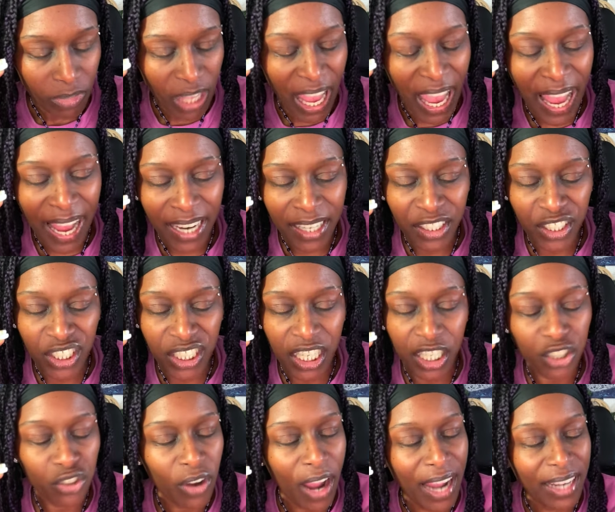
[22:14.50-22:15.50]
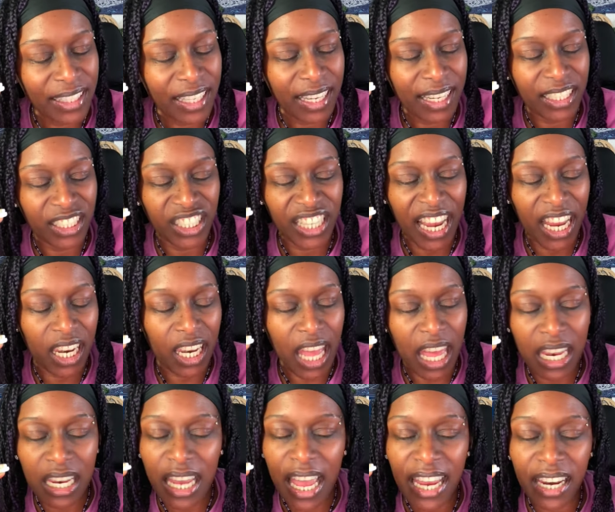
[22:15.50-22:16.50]
And she attracted, she had a
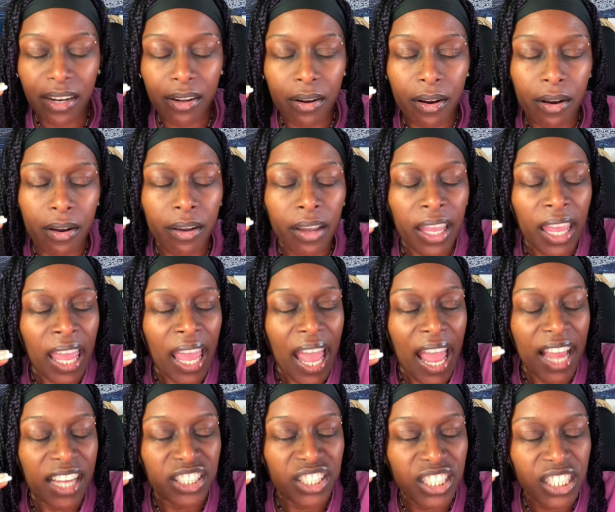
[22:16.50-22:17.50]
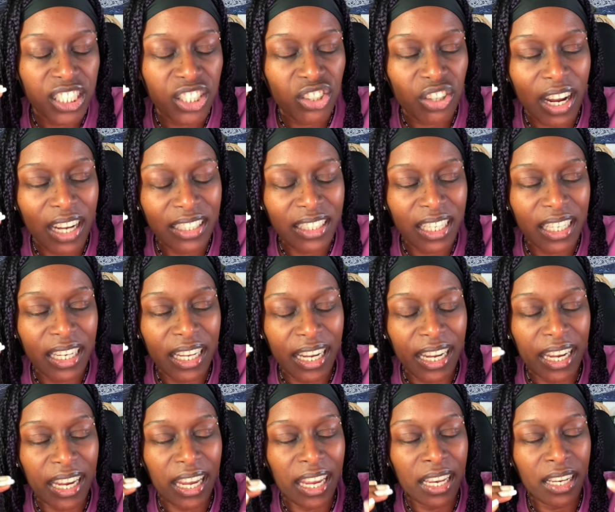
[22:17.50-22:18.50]
lot of light in her. And she attracted
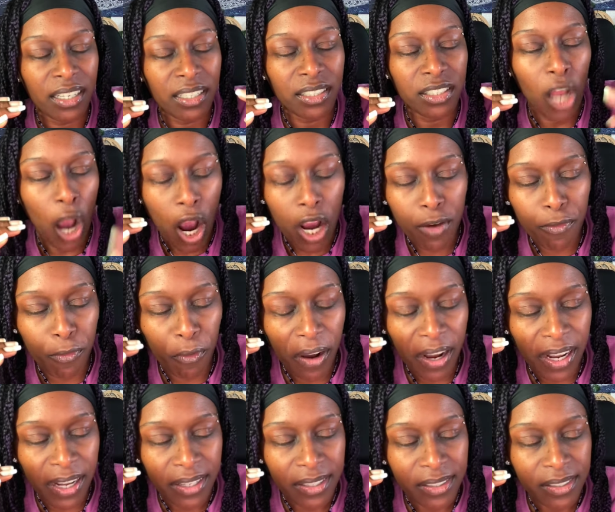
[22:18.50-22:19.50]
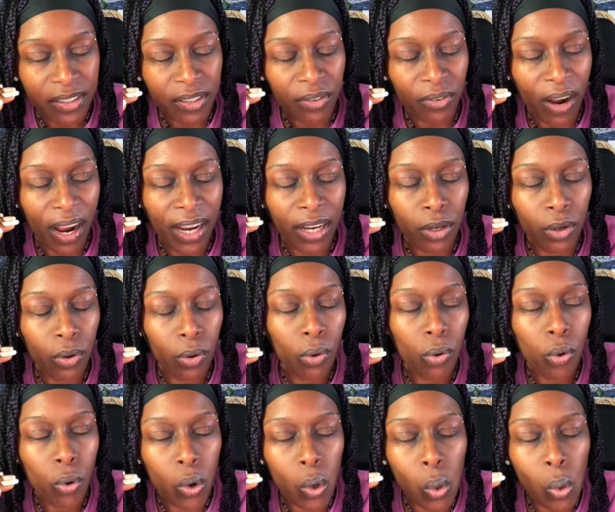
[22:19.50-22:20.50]
in dark friends, right?
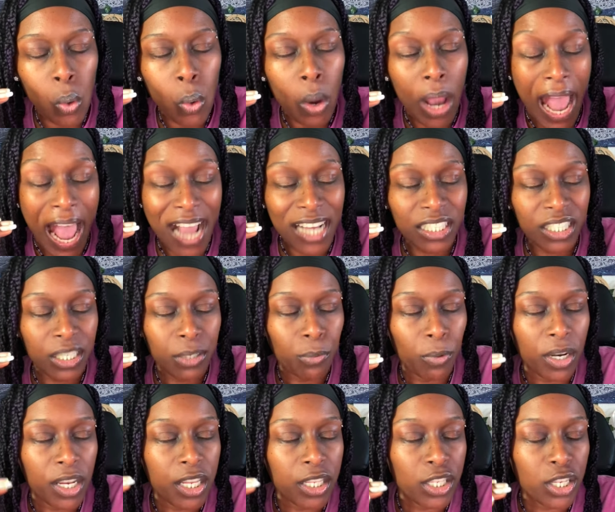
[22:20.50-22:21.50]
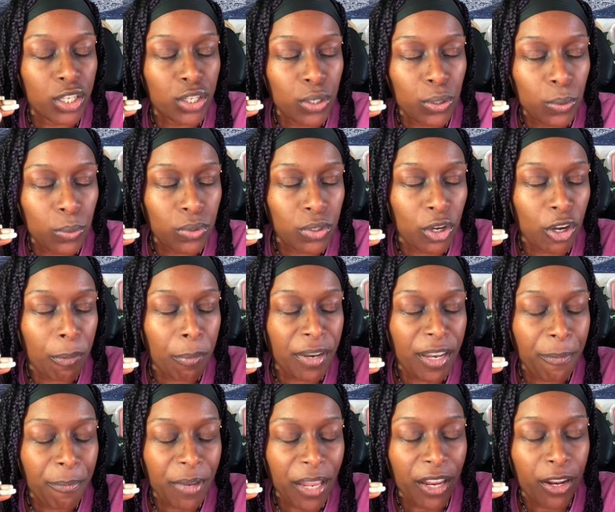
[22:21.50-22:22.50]
Who actually wanted to use her,
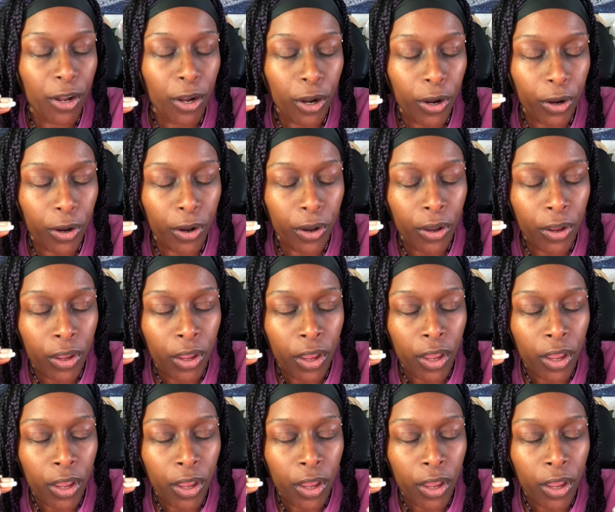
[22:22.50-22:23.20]
manipulate her,